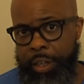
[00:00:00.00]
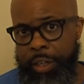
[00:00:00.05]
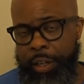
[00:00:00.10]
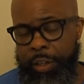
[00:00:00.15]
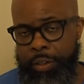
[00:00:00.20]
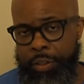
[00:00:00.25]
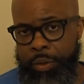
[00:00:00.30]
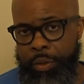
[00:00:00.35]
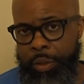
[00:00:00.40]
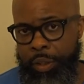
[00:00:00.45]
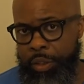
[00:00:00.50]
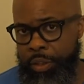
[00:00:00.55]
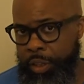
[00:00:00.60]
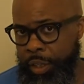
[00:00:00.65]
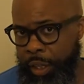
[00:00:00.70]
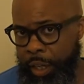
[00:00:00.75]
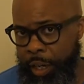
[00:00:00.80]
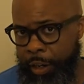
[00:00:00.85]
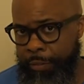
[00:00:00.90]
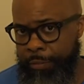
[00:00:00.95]
and certainly into
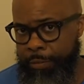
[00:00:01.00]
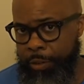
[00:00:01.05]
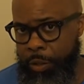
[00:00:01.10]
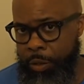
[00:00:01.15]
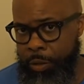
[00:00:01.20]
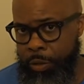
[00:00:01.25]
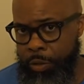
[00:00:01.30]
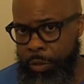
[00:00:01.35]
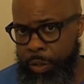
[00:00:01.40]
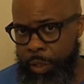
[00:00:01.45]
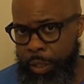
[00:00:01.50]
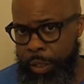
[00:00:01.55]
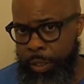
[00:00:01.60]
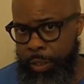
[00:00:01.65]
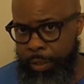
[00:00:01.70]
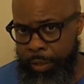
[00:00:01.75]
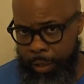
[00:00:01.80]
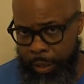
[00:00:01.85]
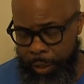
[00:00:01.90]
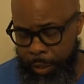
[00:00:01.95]
the iPhone
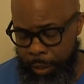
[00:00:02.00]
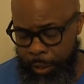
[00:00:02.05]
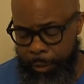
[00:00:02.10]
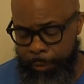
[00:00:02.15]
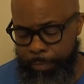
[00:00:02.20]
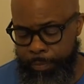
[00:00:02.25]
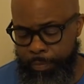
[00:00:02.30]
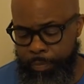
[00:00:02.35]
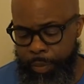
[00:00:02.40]
X.